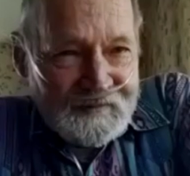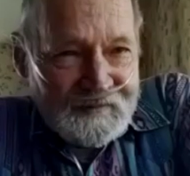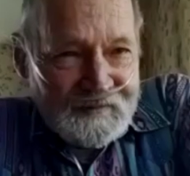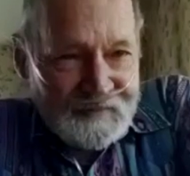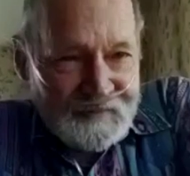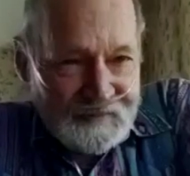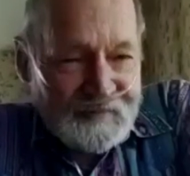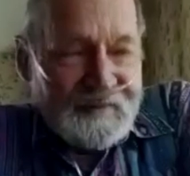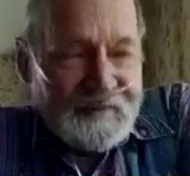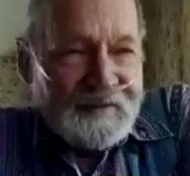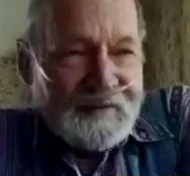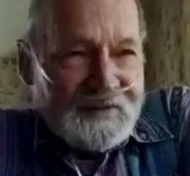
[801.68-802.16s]

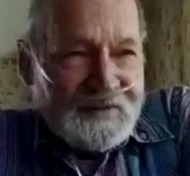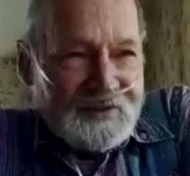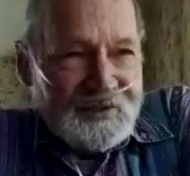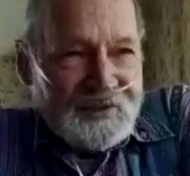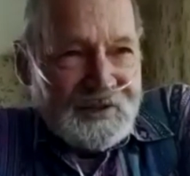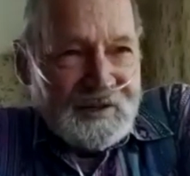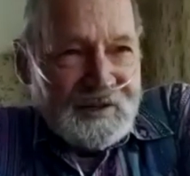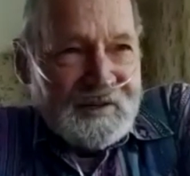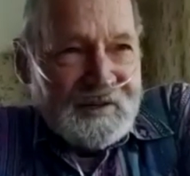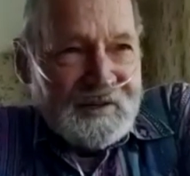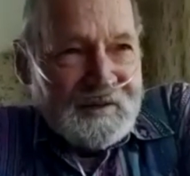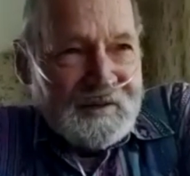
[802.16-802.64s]

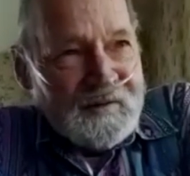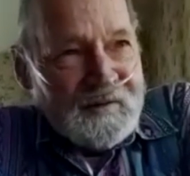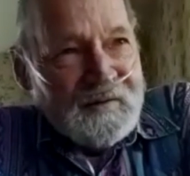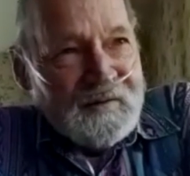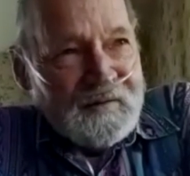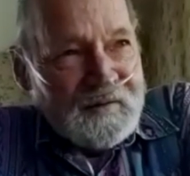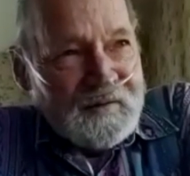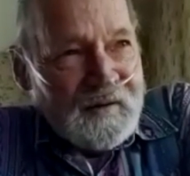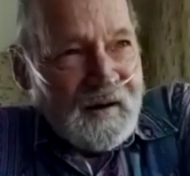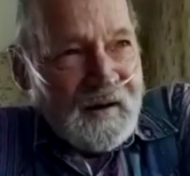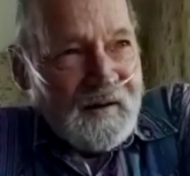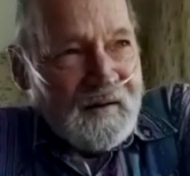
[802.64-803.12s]
She,
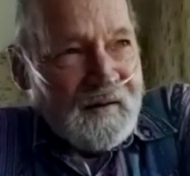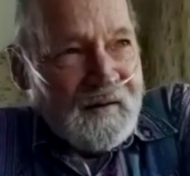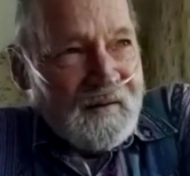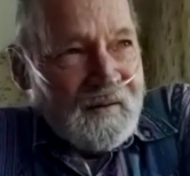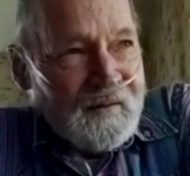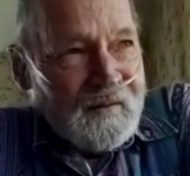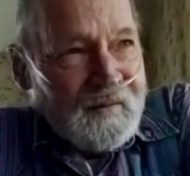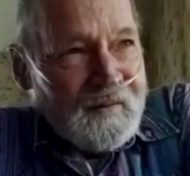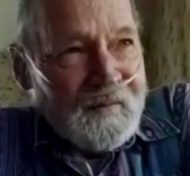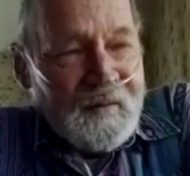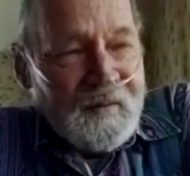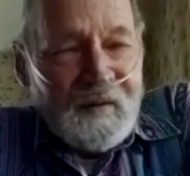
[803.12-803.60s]

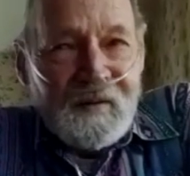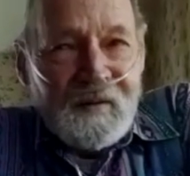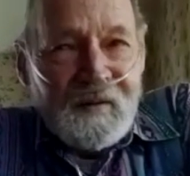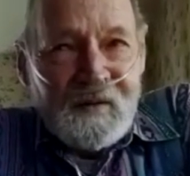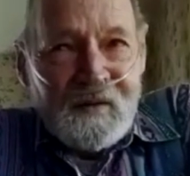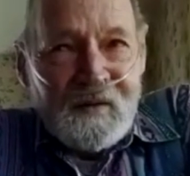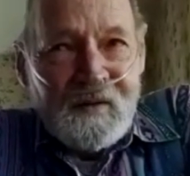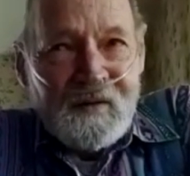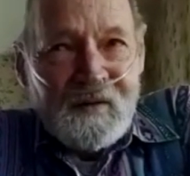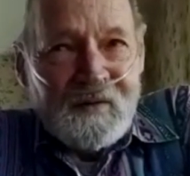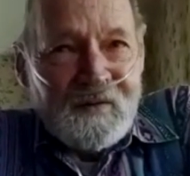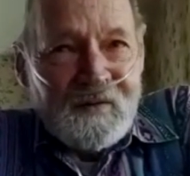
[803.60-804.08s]
on
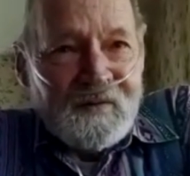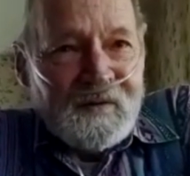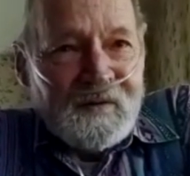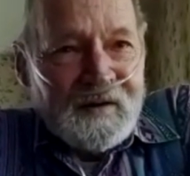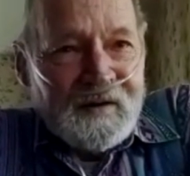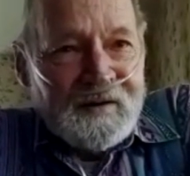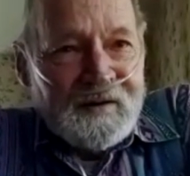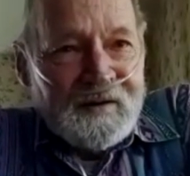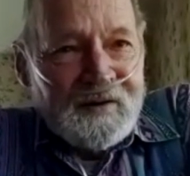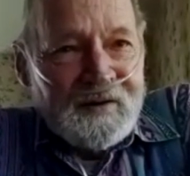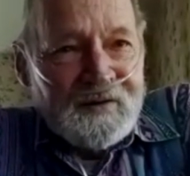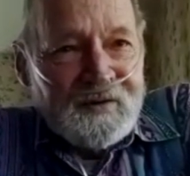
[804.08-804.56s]
her
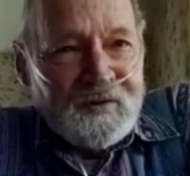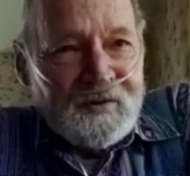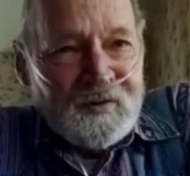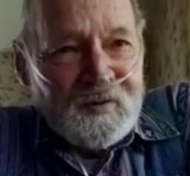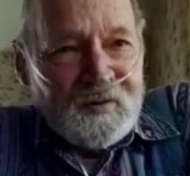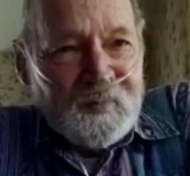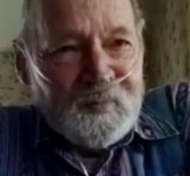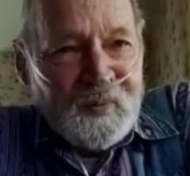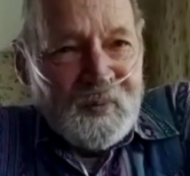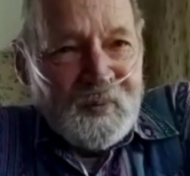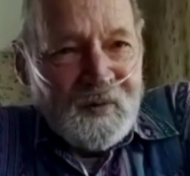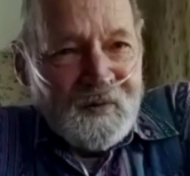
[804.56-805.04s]

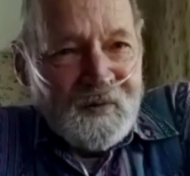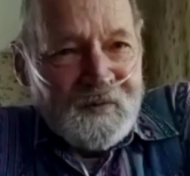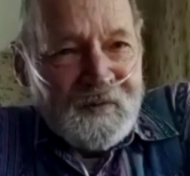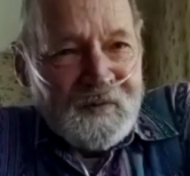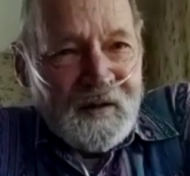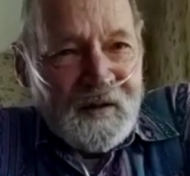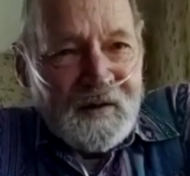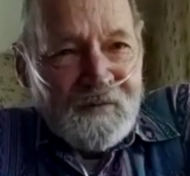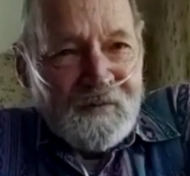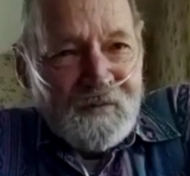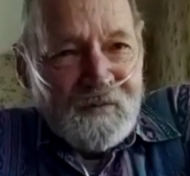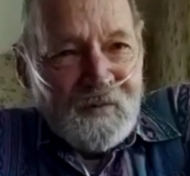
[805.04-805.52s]
93rd
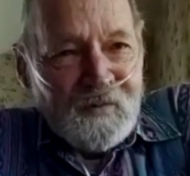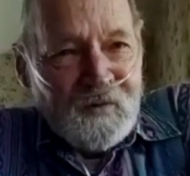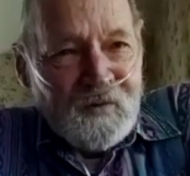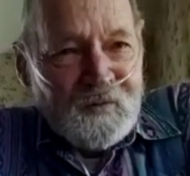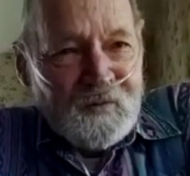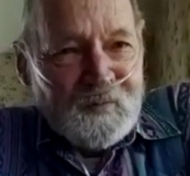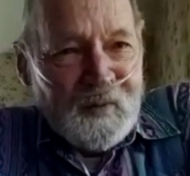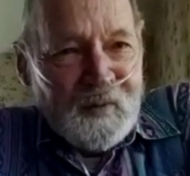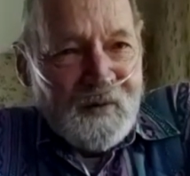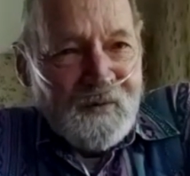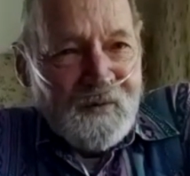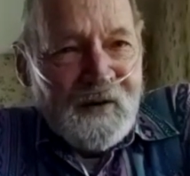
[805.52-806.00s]
birthday, rode
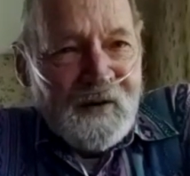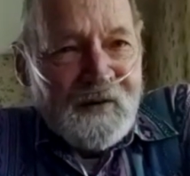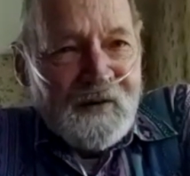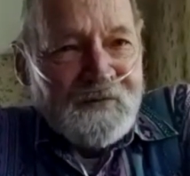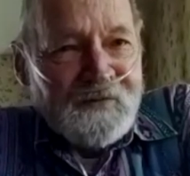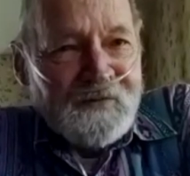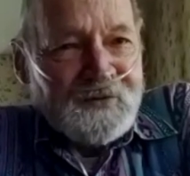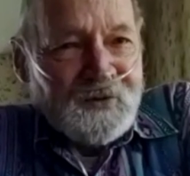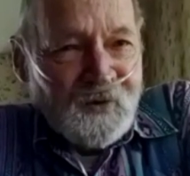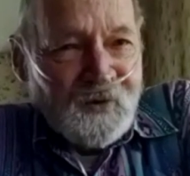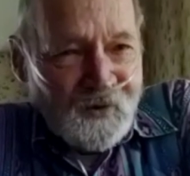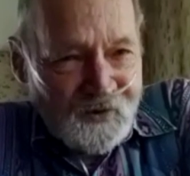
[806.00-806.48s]
my
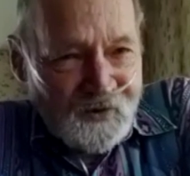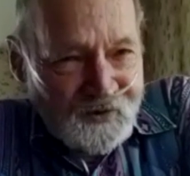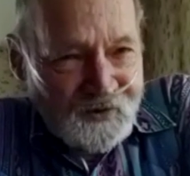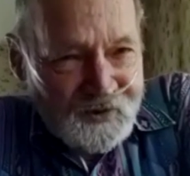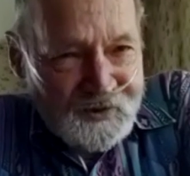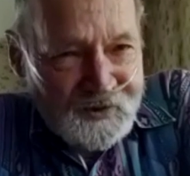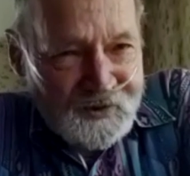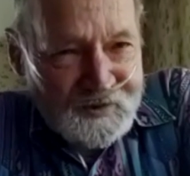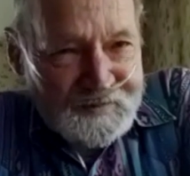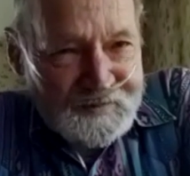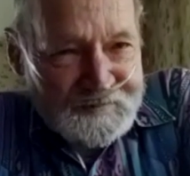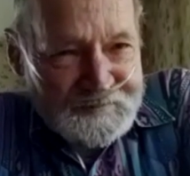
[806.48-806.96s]
wife's horse.